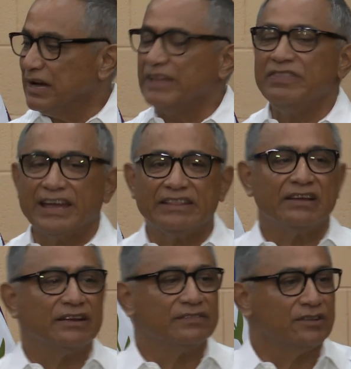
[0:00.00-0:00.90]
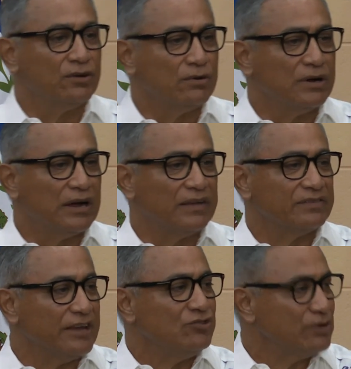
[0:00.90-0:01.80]
and $9 an hour as
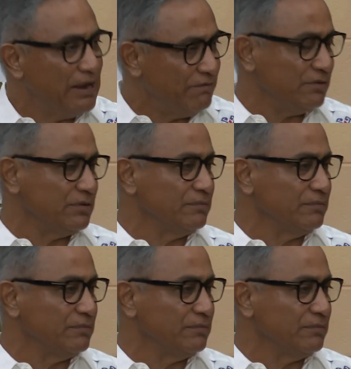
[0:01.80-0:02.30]
entry level.